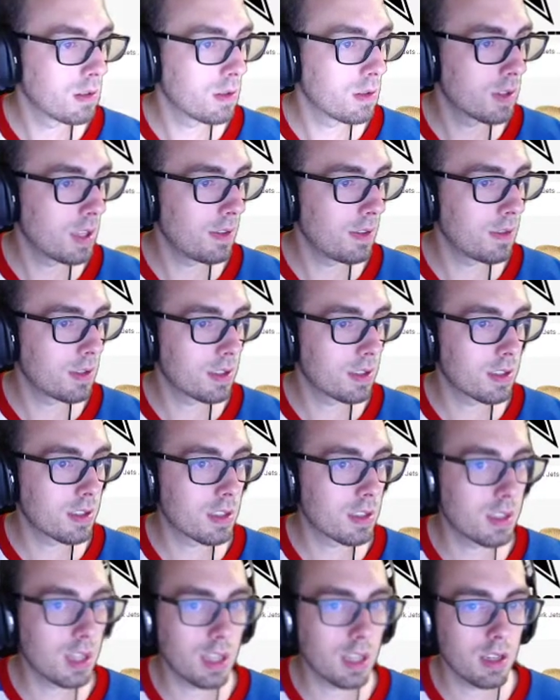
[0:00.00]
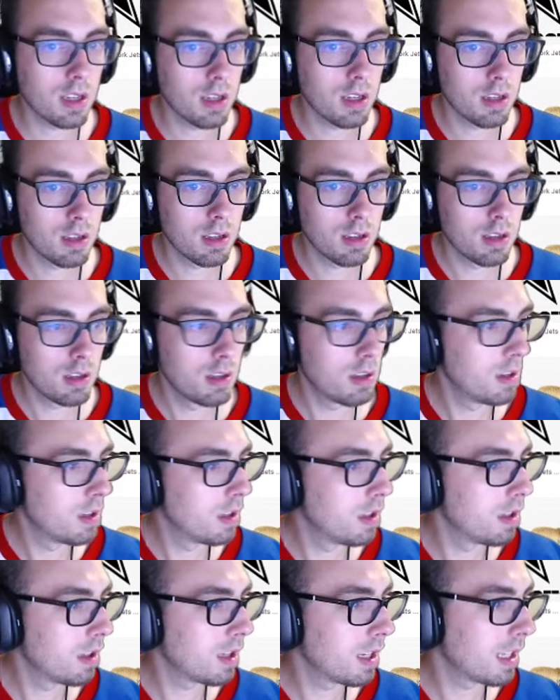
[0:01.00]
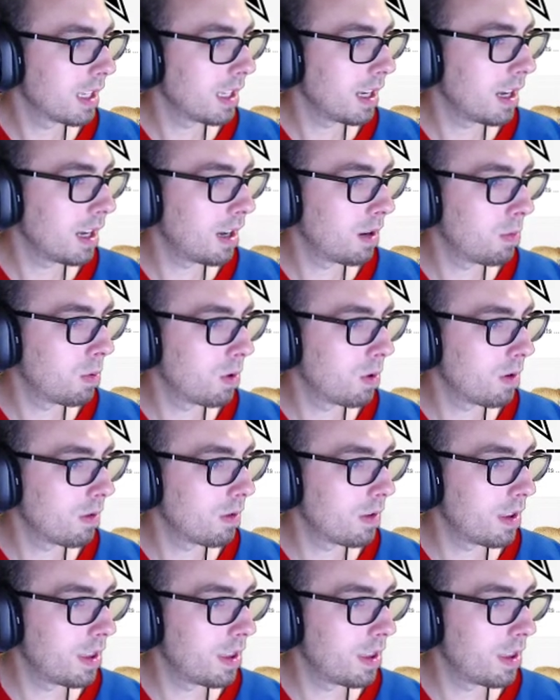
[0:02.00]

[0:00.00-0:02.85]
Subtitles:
Don't they have a sick, like, cowboy...